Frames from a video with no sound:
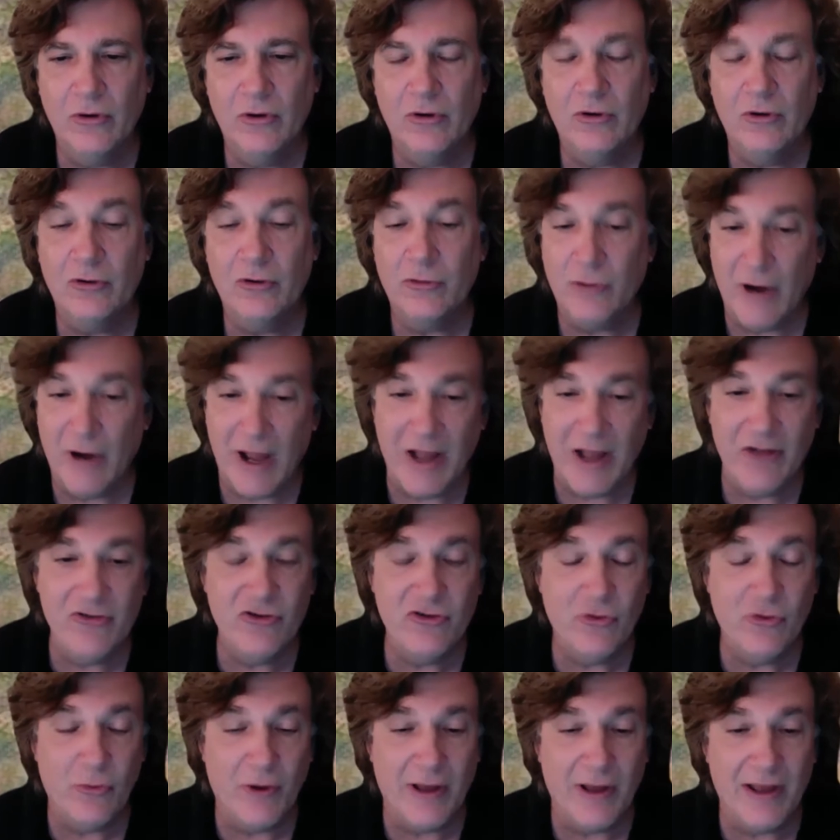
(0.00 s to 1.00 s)

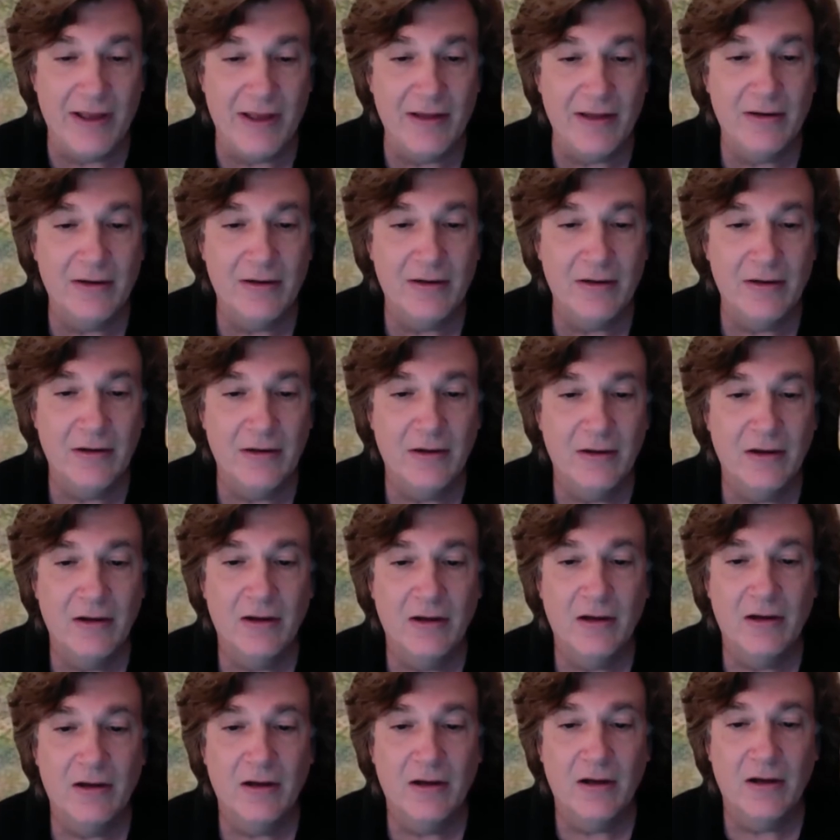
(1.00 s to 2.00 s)
graduate
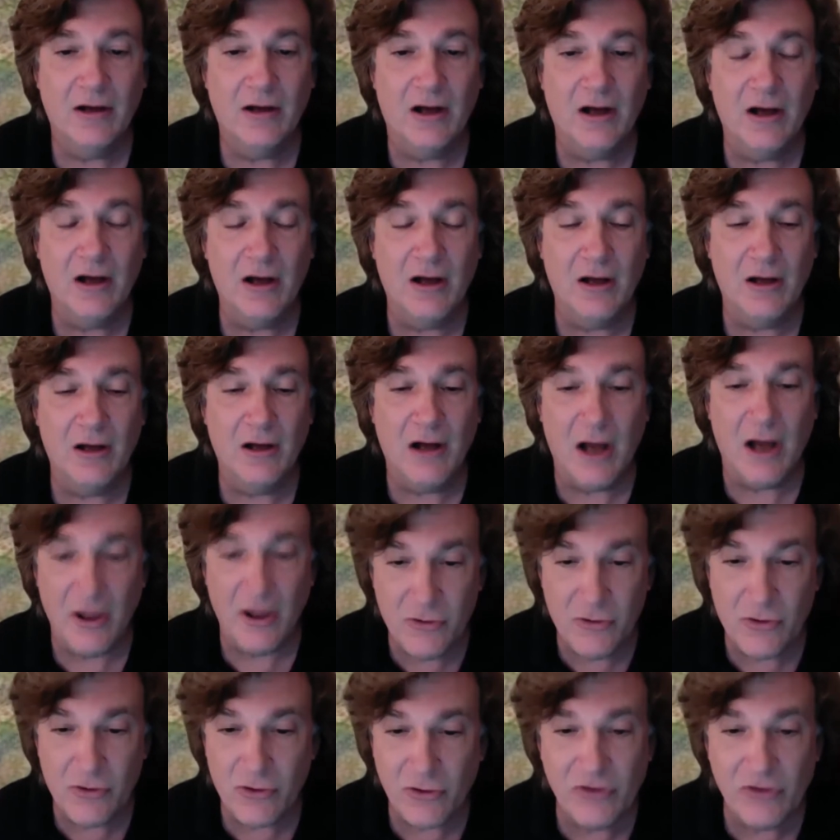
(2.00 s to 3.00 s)

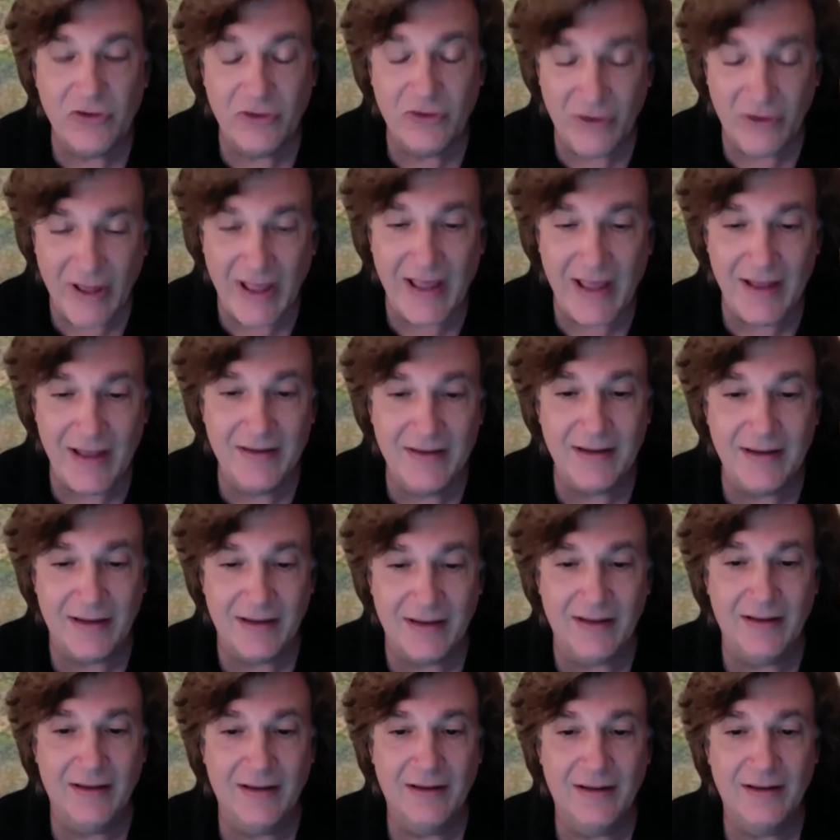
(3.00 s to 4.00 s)

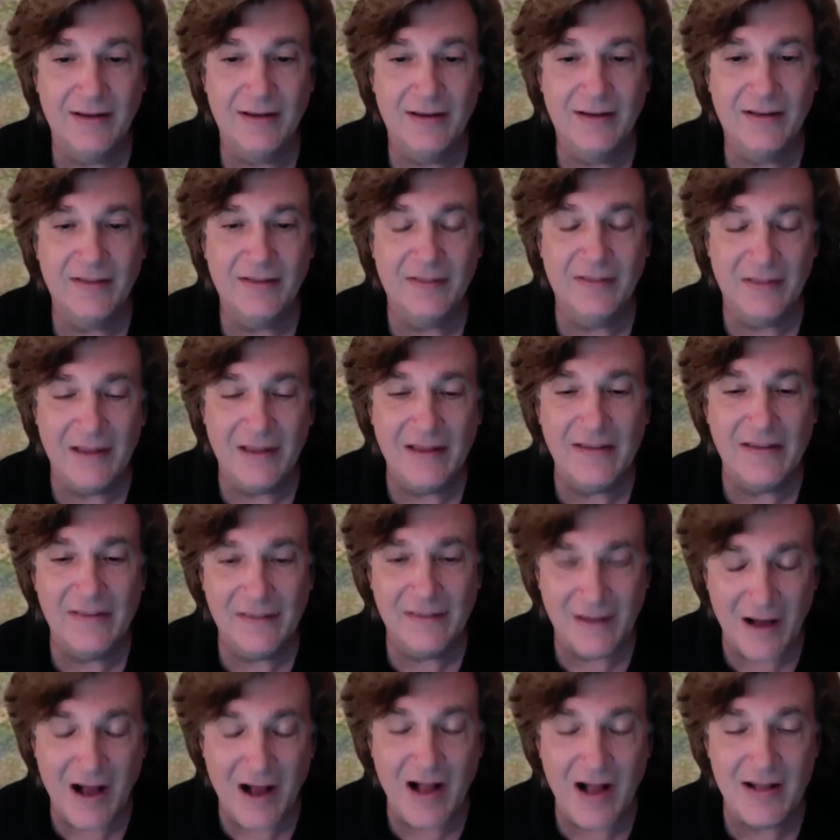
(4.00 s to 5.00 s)
understanding these
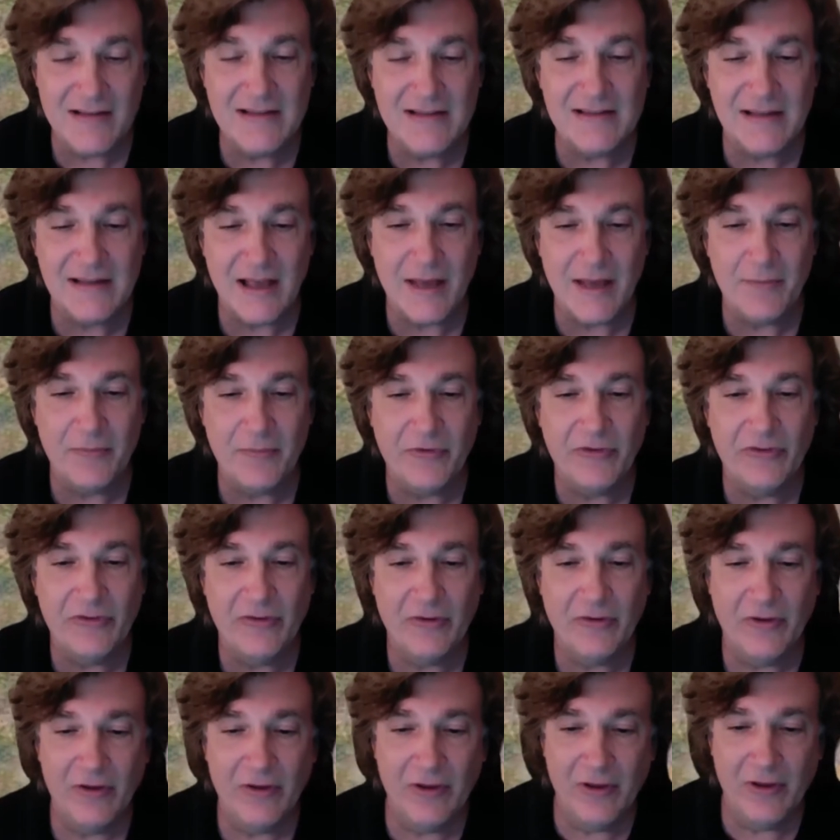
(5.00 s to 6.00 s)
concepts.
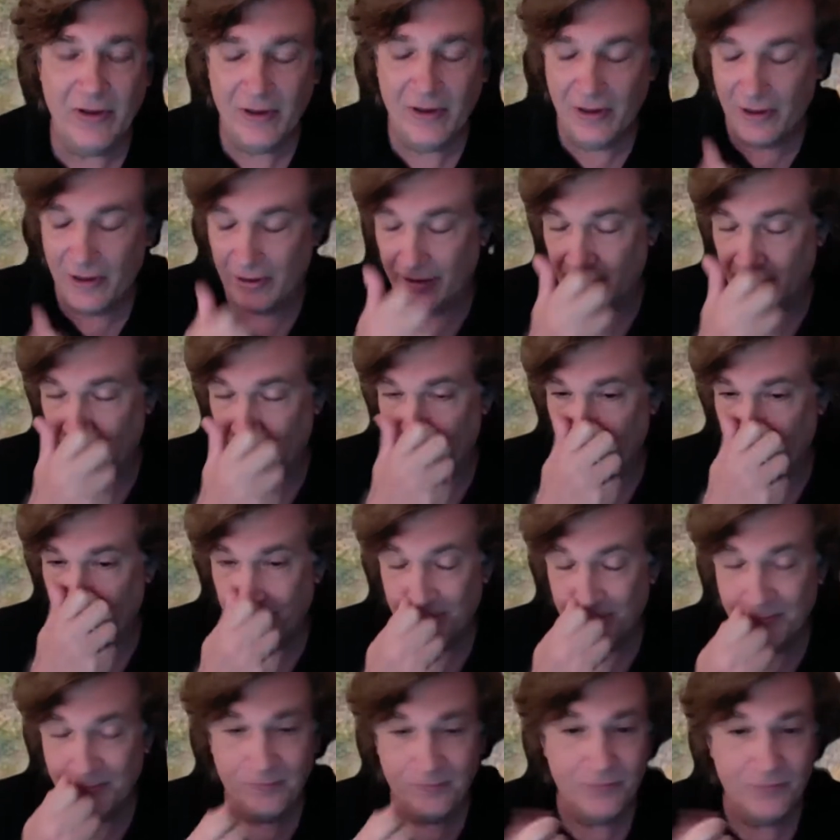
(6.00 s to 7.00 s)
Um,
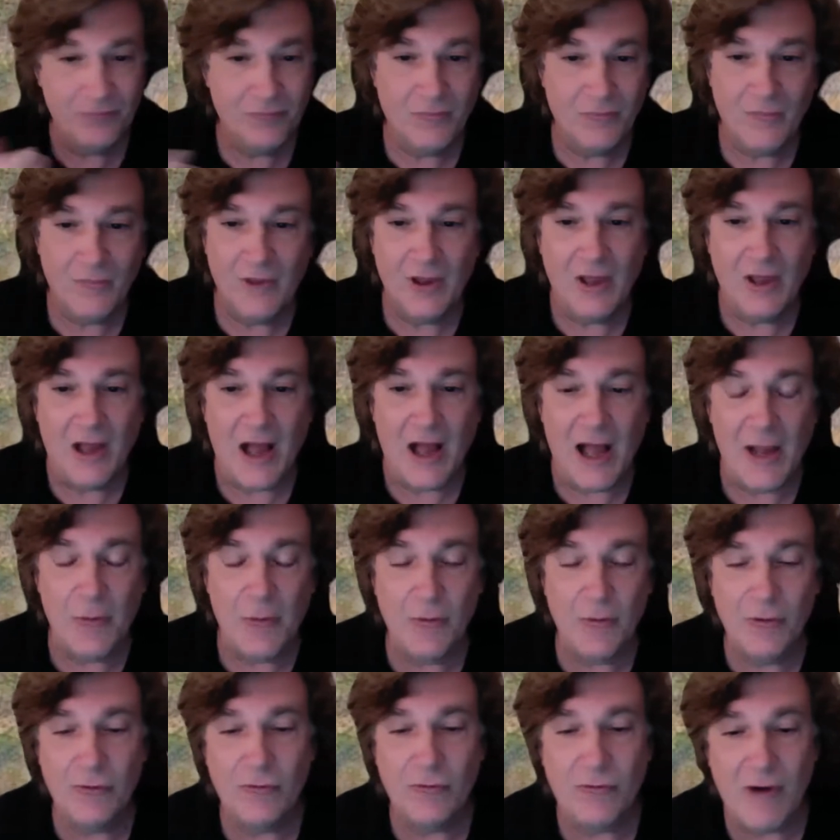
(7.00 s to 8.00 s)
I
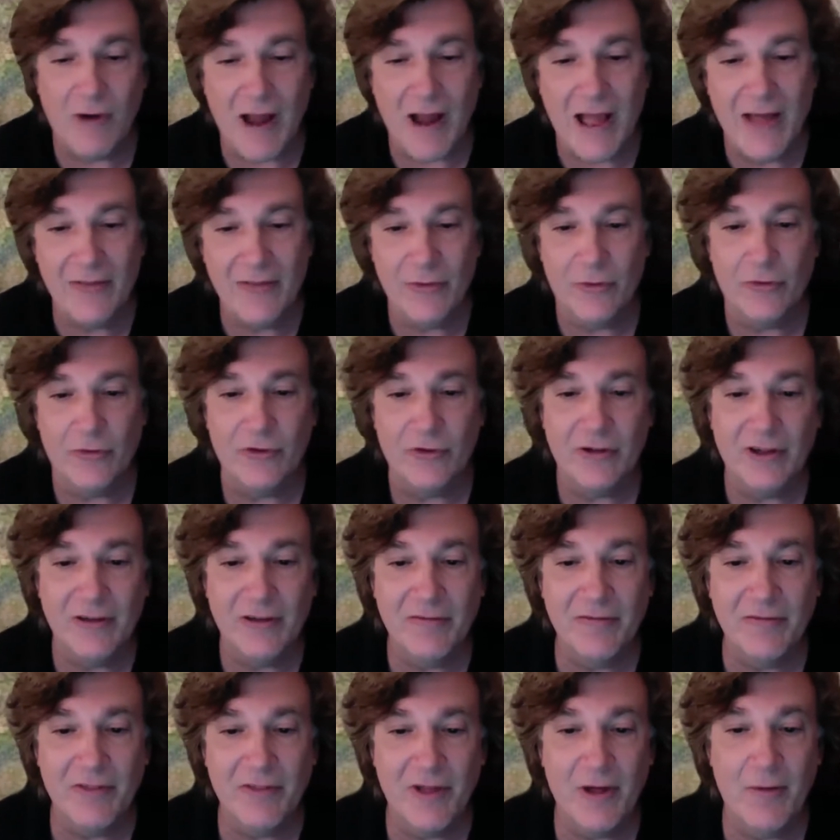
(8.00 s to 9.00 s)
would rather
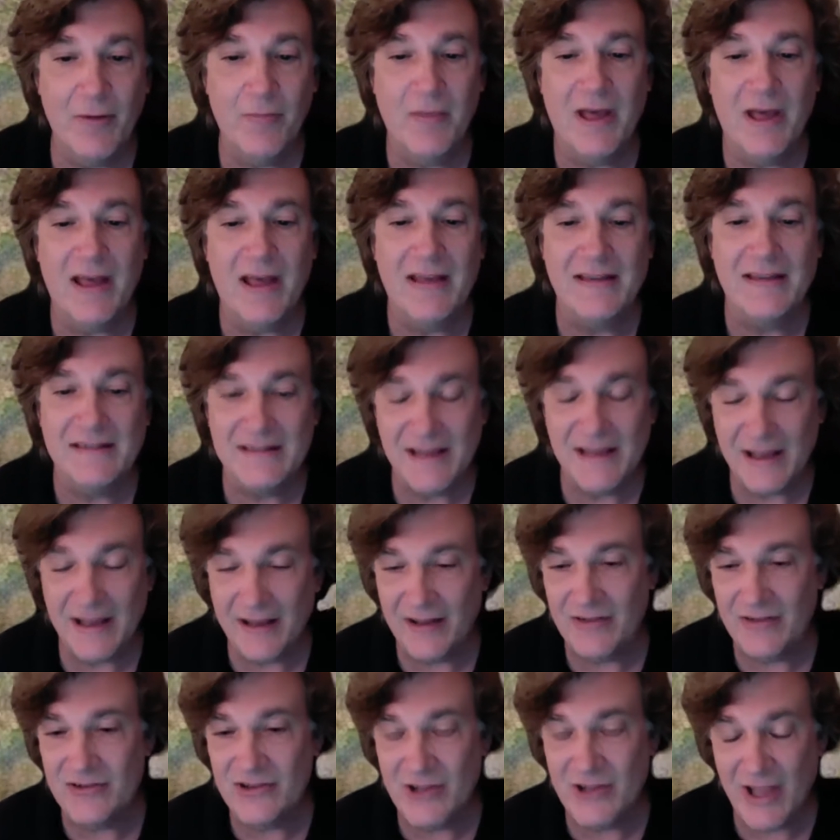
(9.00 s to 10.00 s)
give them a
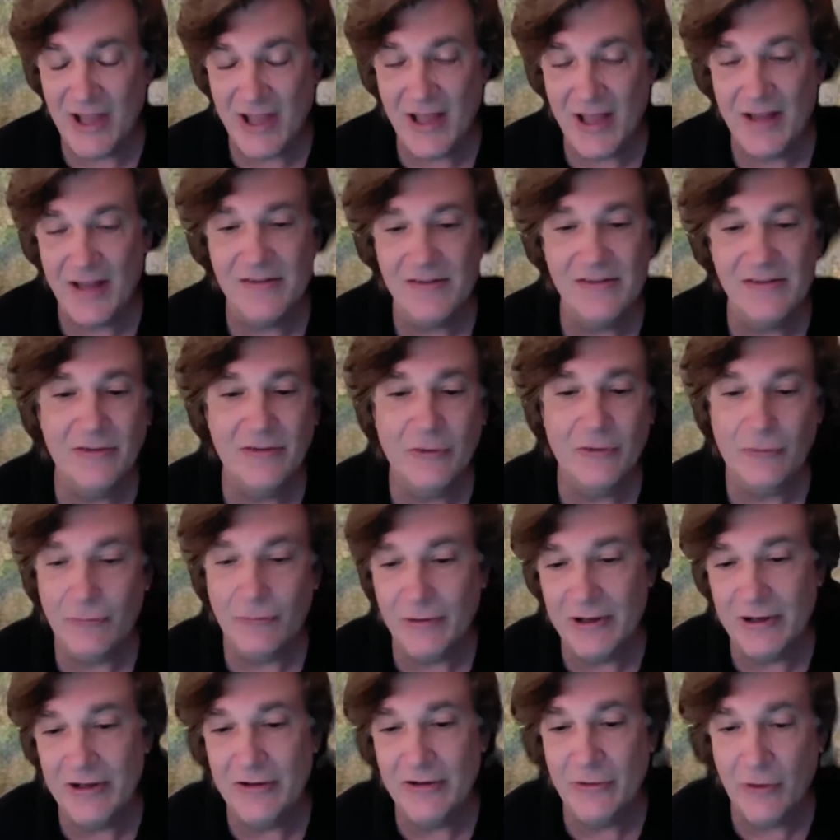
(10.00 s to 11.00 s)
second chance to
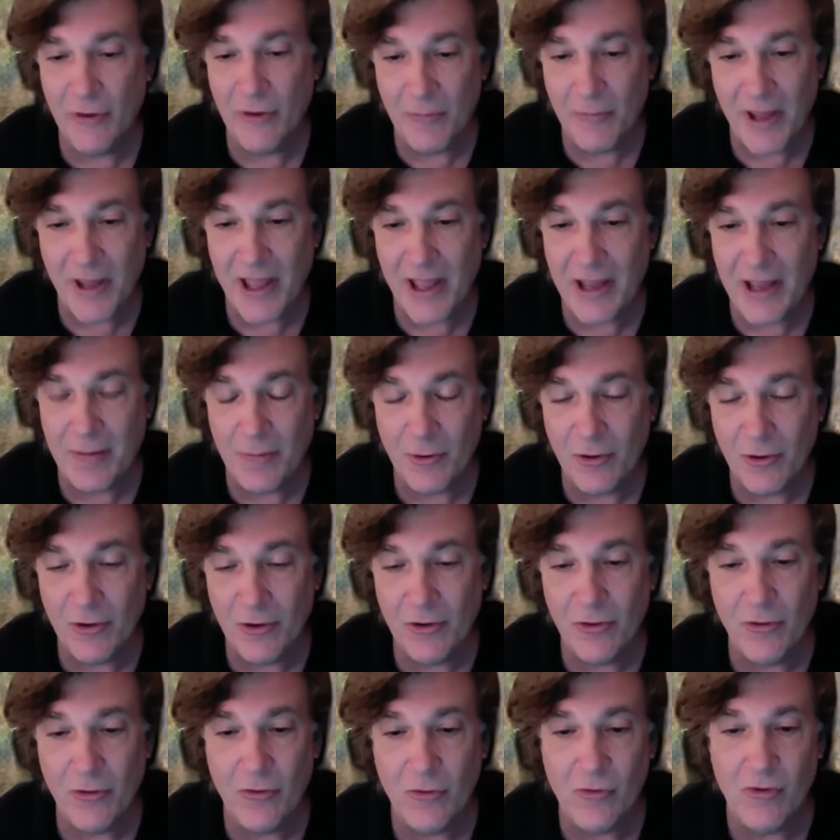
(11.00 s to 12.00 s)
redo a
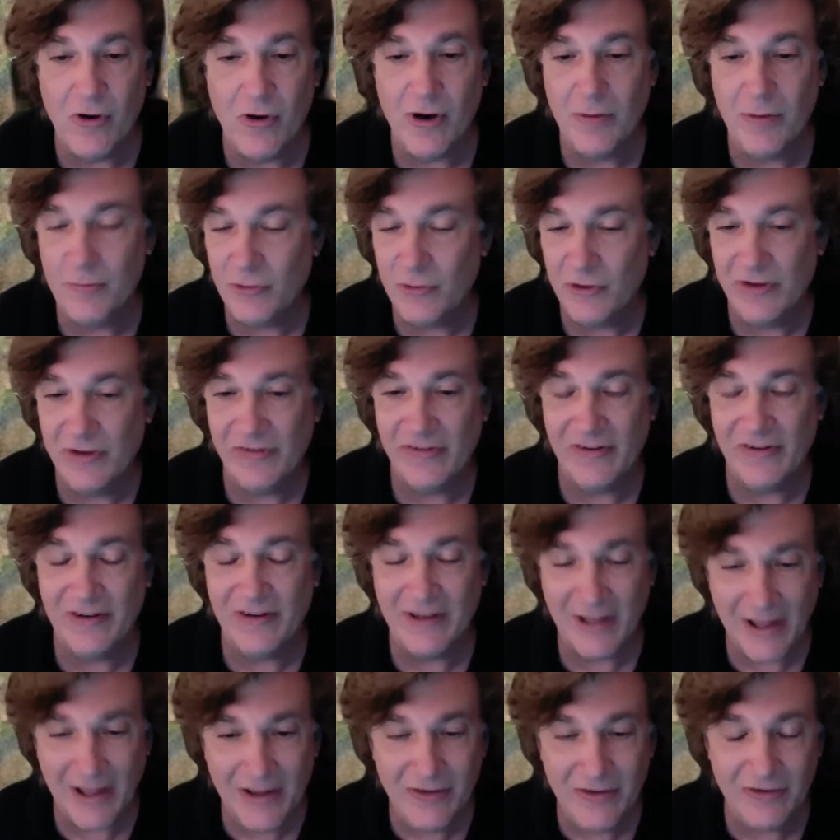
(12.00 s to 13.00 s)
paper or a
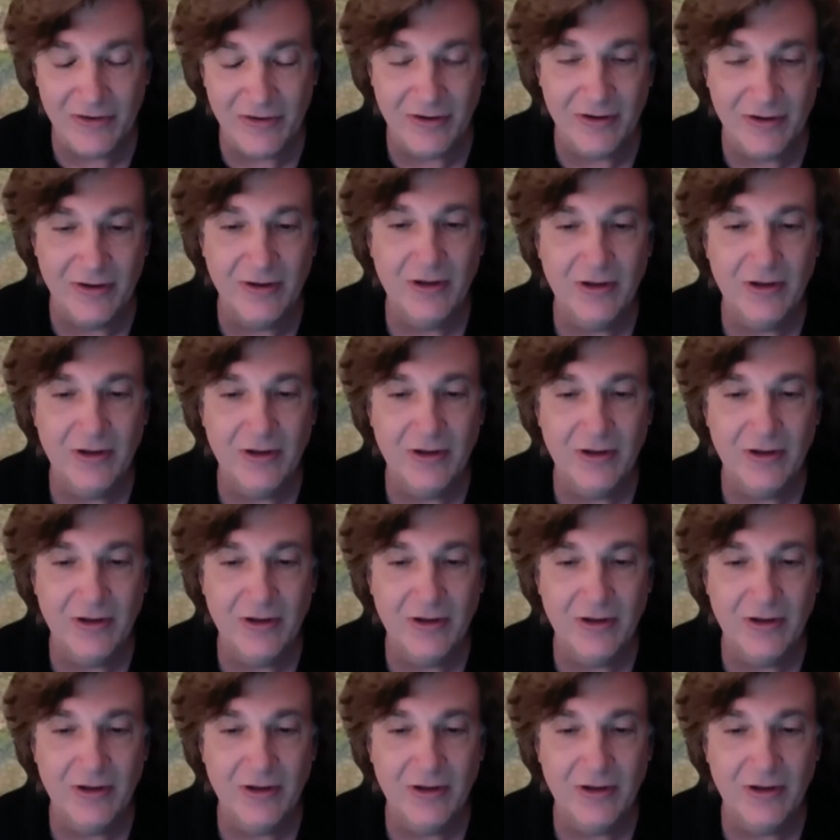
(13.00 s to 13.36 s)
presentation